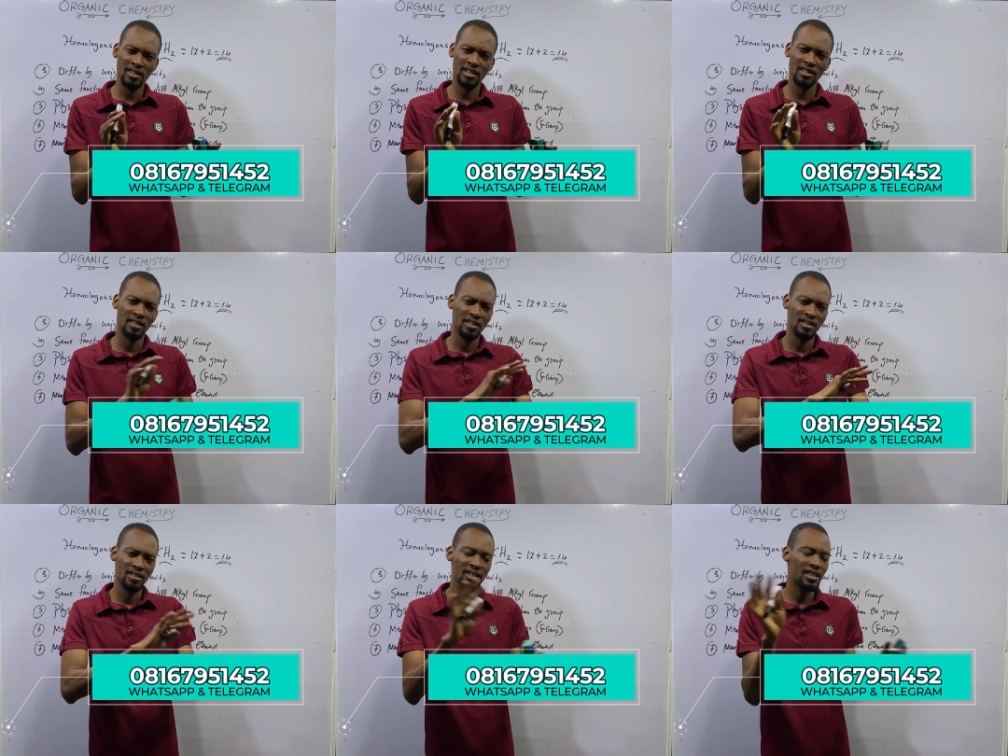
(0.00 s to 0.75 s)
Nenas.
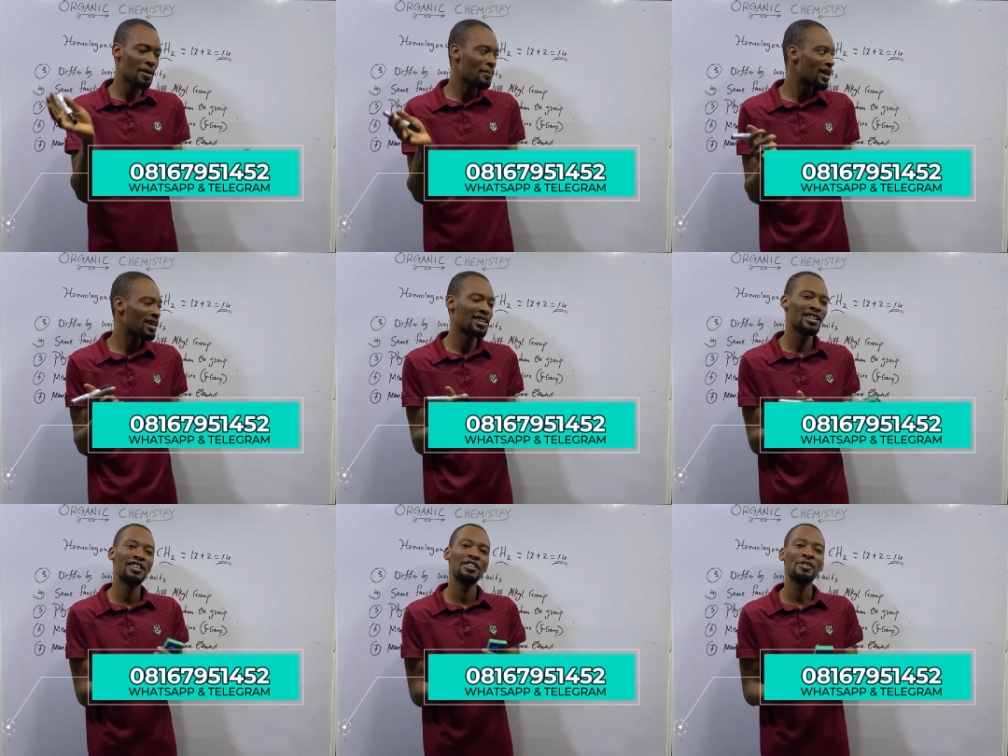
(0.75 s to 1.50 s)
These are my
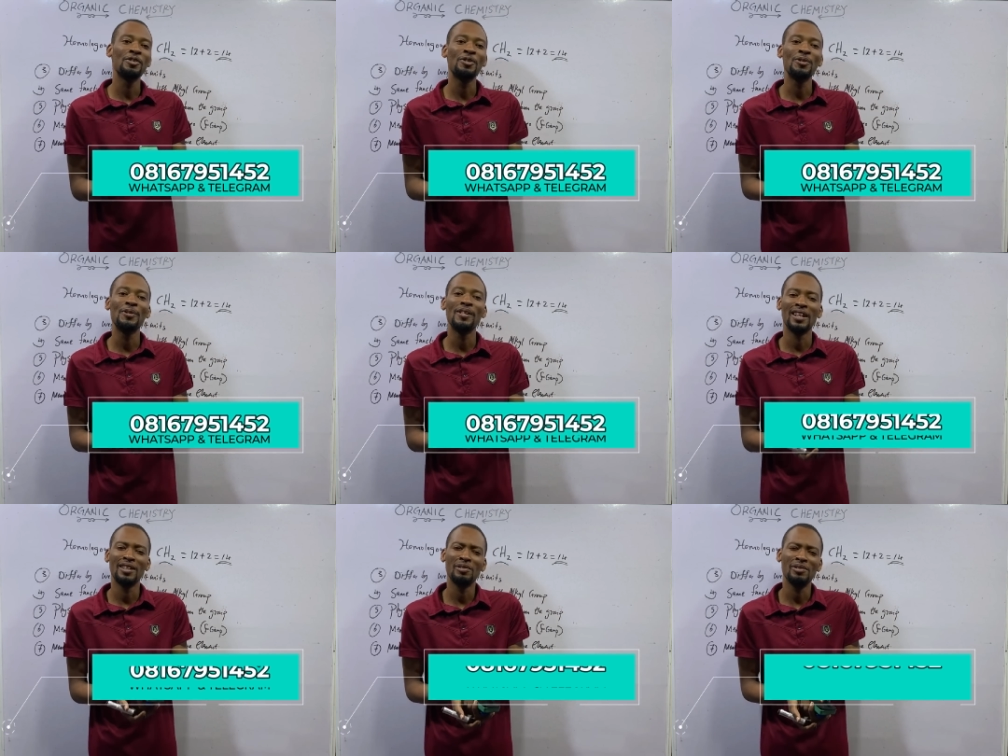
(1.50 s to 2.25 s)
social
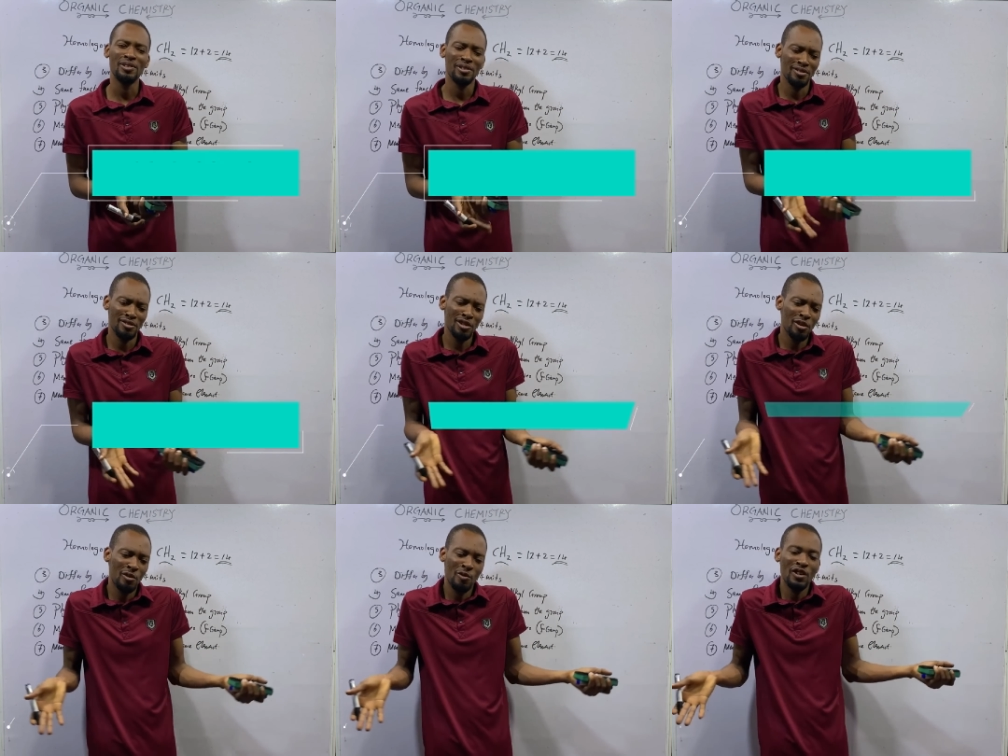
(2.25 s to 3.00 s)
handles,
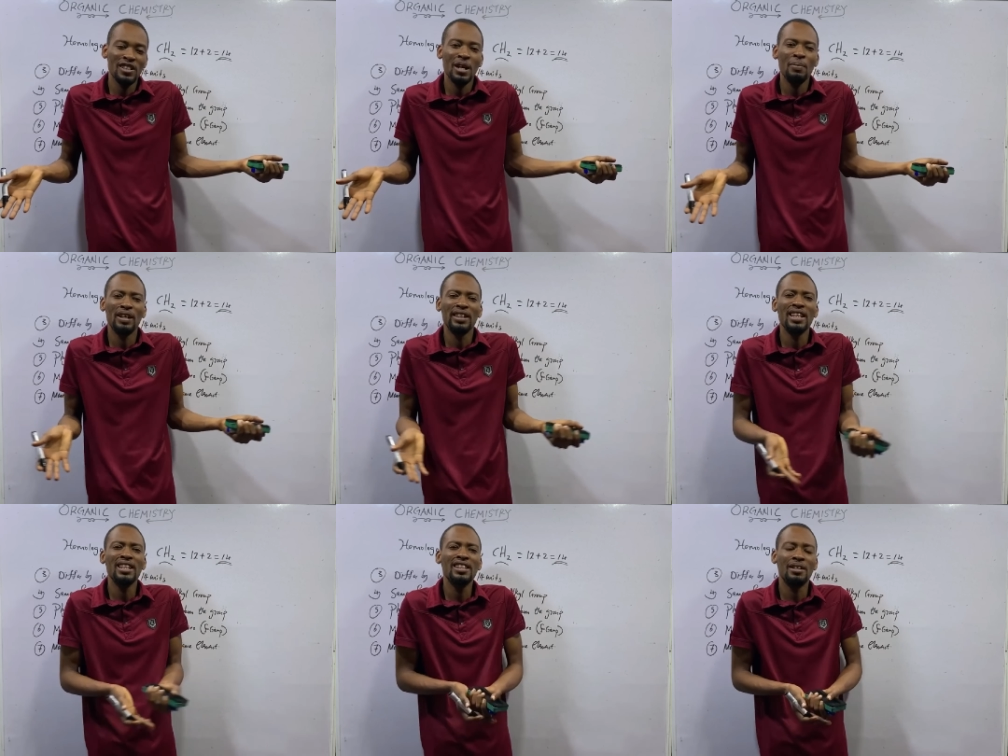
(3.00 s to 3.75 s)
or WhatsApp and
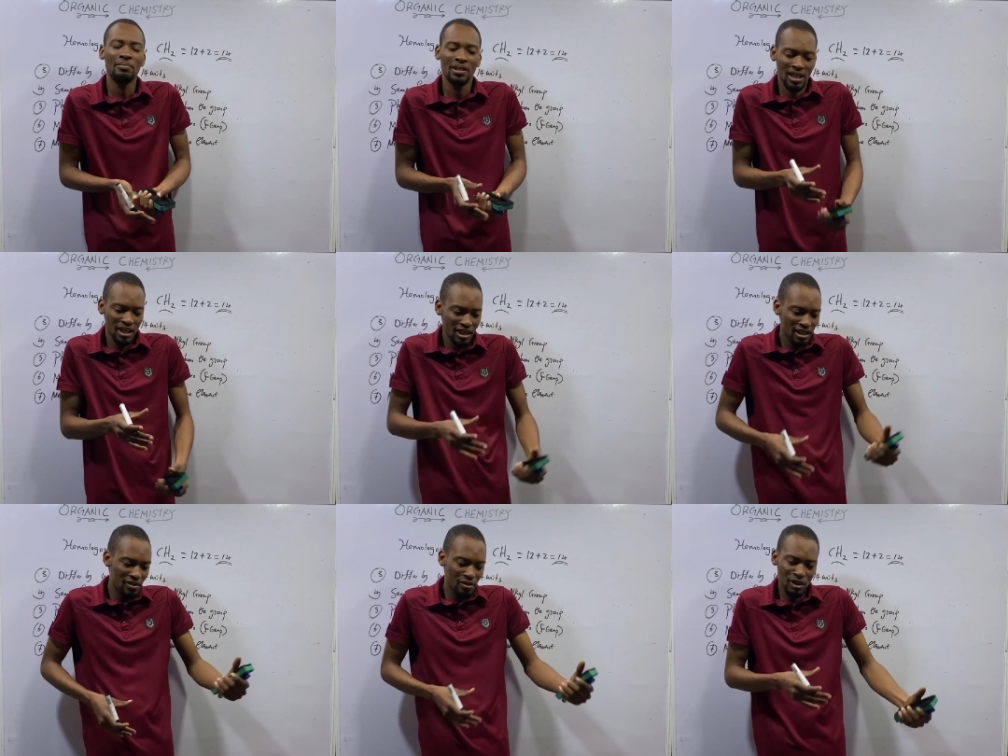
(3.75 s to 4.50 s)
Telegram
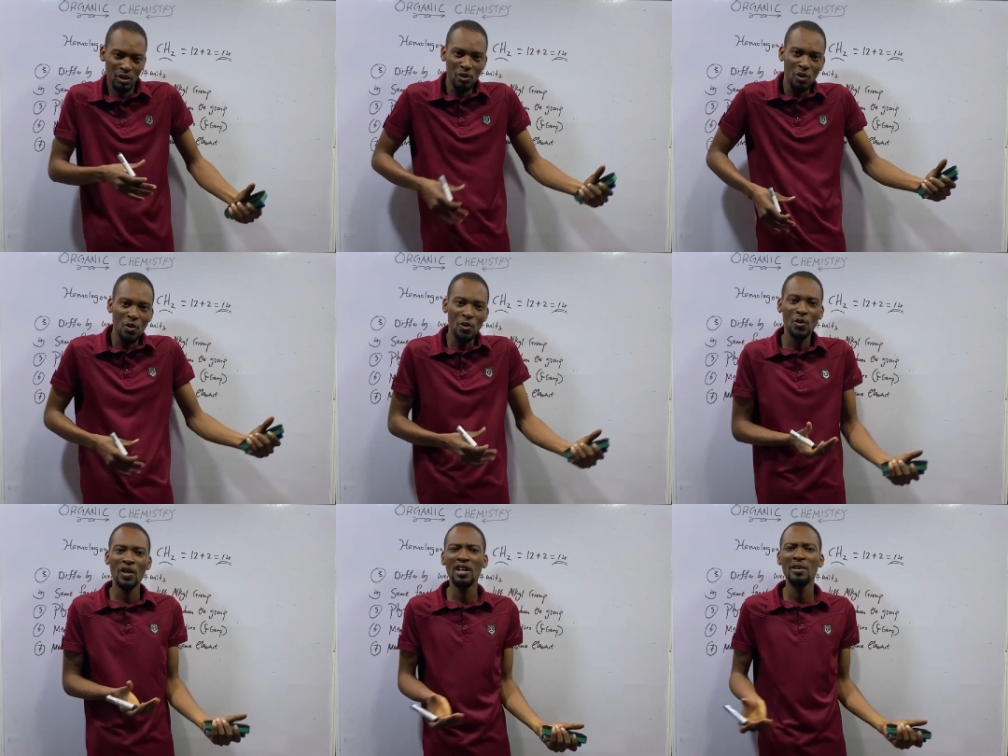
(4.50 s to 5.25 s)
if you want to
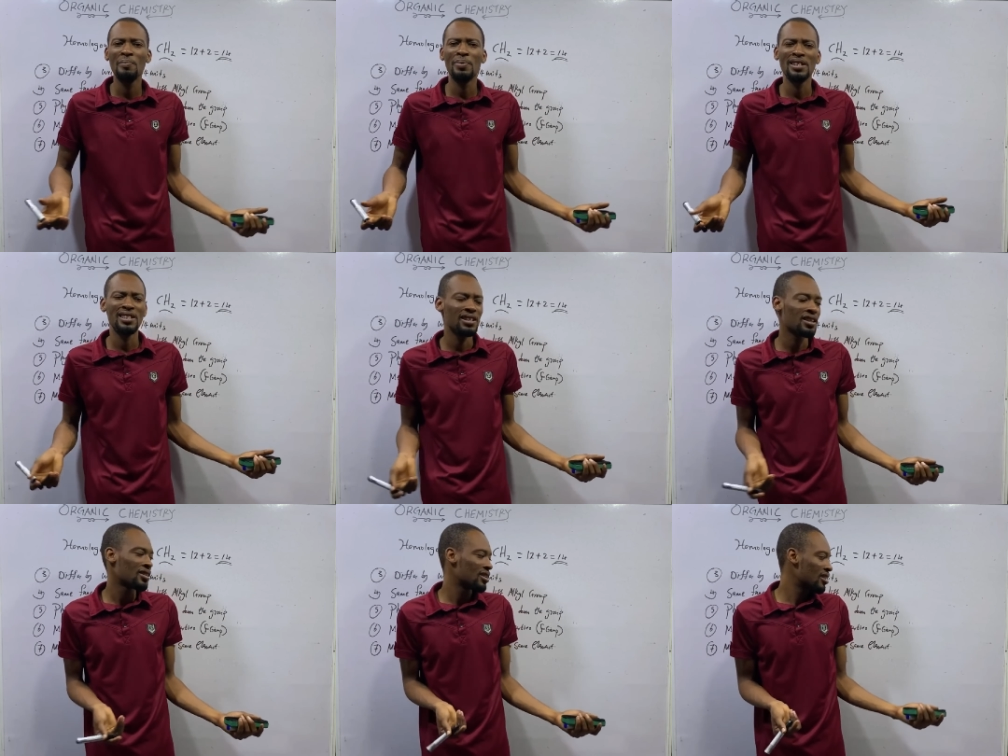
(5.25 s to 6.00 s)
go
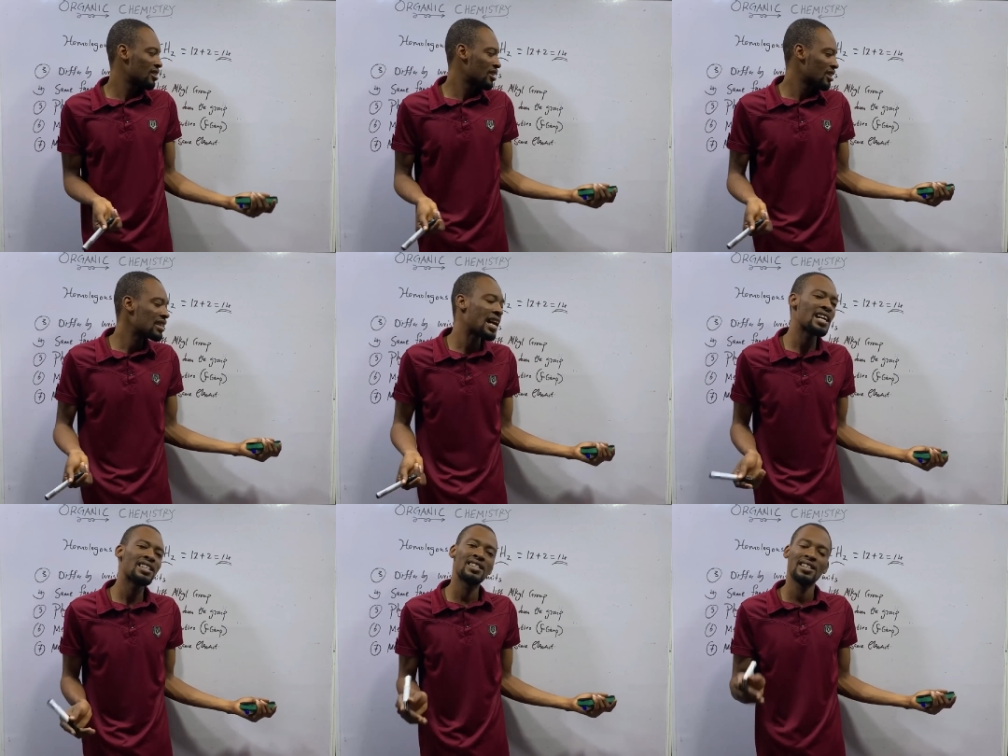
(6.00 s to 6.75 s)
personal.
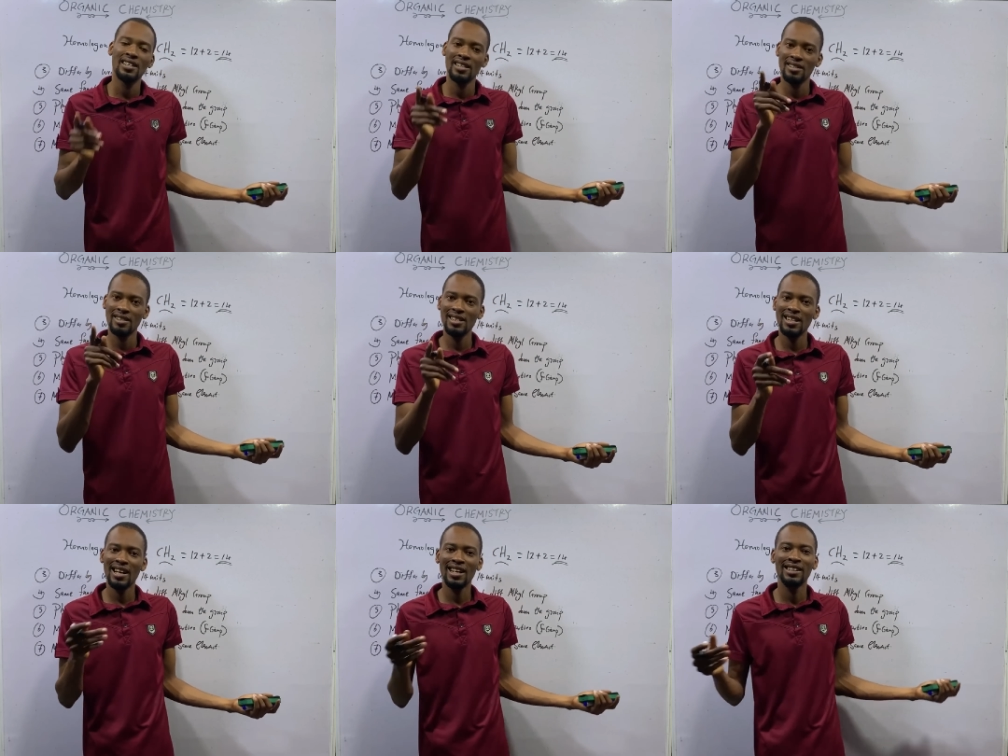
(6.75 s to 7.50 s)
Guys,
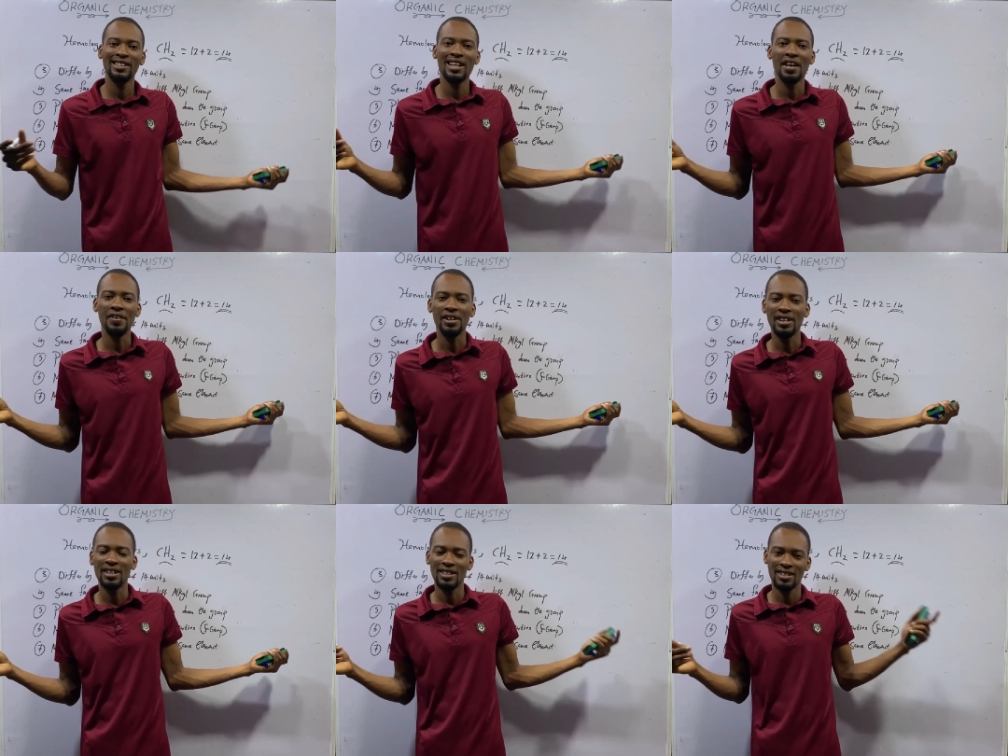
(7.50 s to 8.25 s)
see ya in the
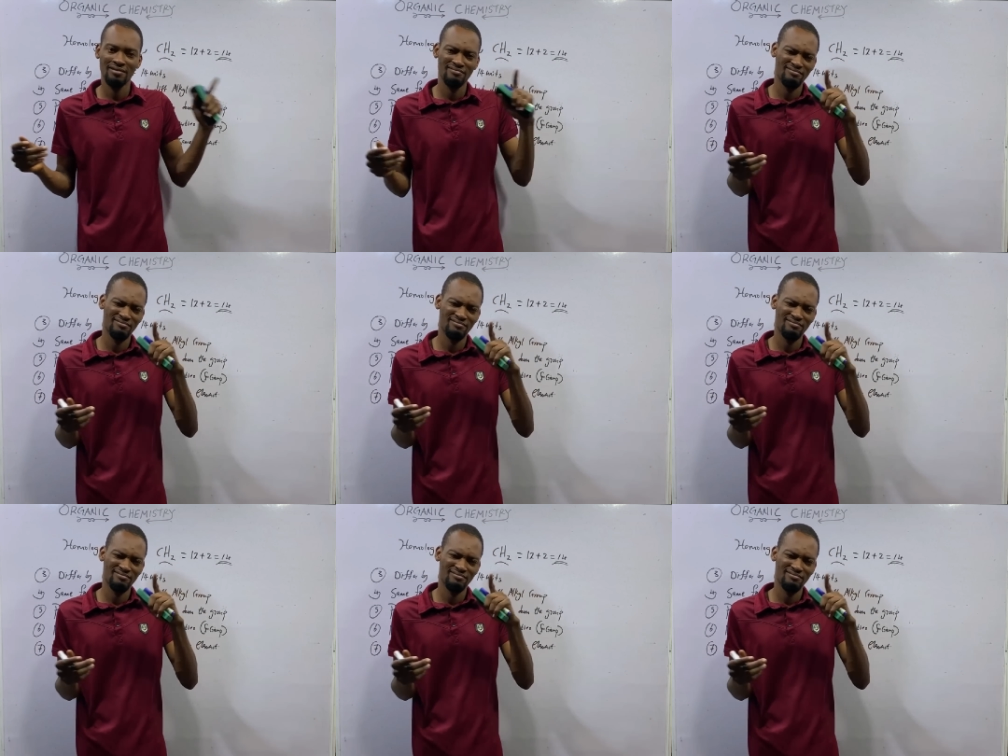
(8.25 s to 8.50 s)
next